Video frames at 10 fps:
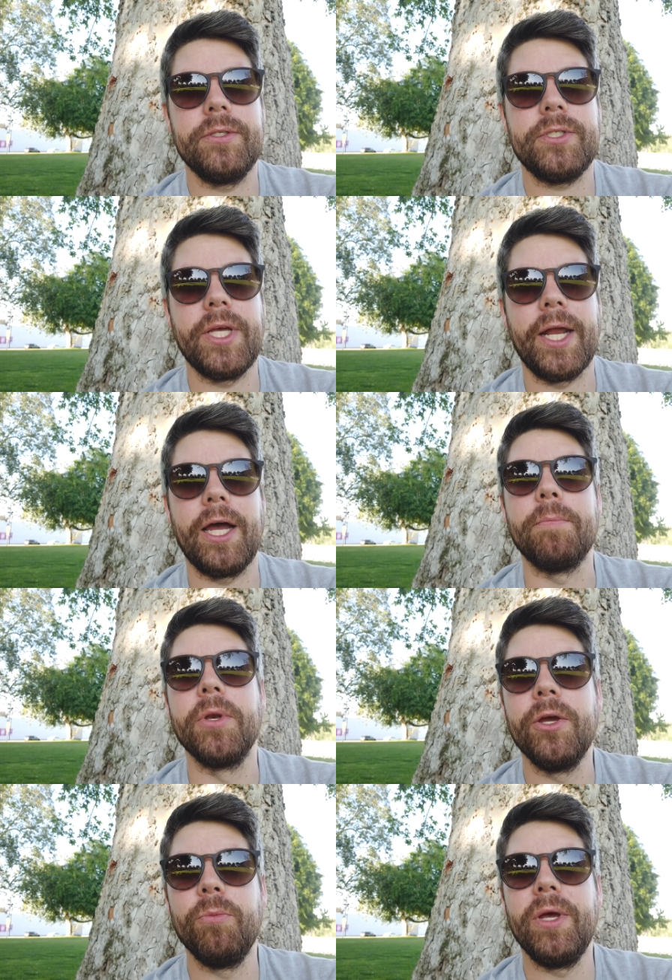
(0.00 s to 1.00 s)
setting up
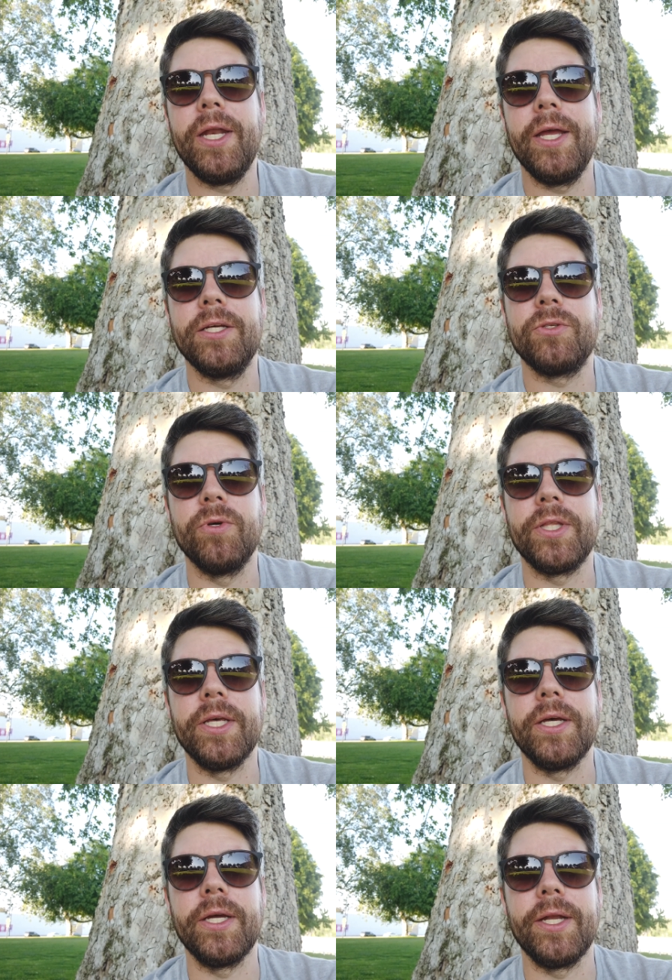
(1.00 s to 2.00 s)
new meetings with
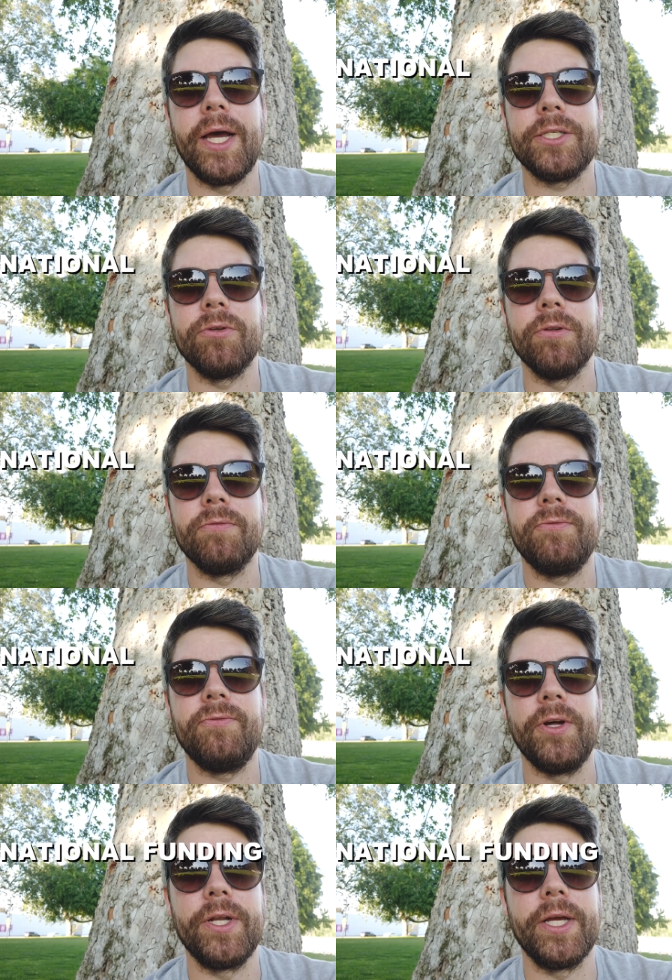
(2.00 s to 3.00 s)
the National
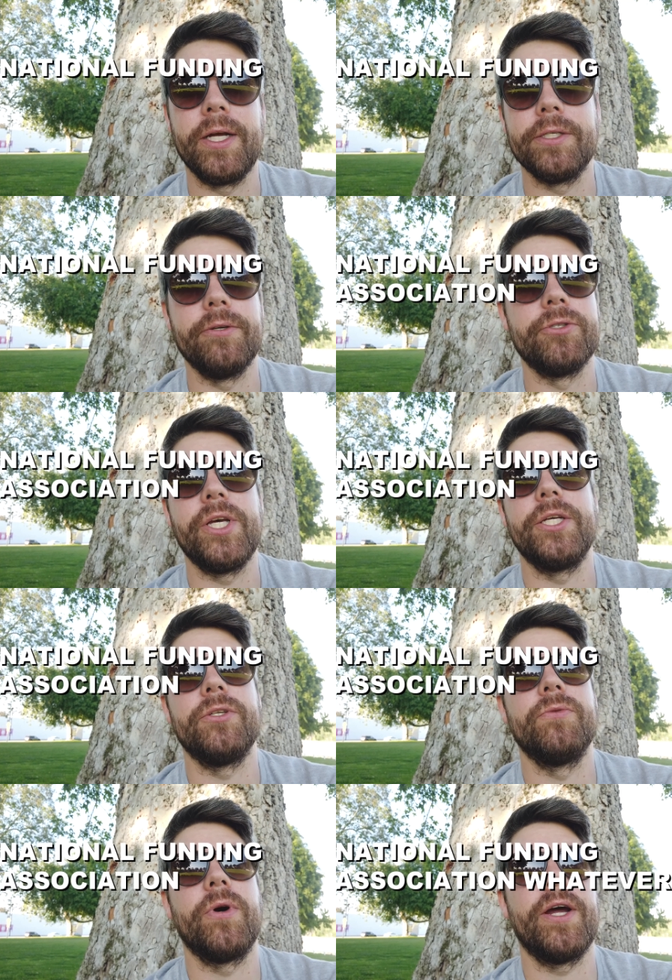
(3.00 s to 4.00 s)
Funding
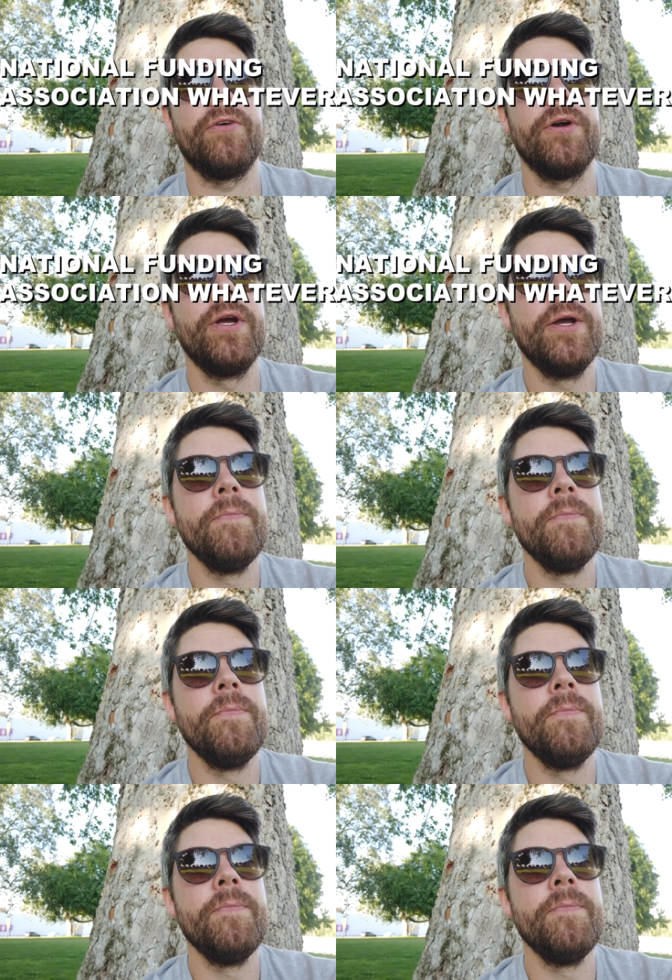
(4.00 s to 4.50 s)
Association, whatever.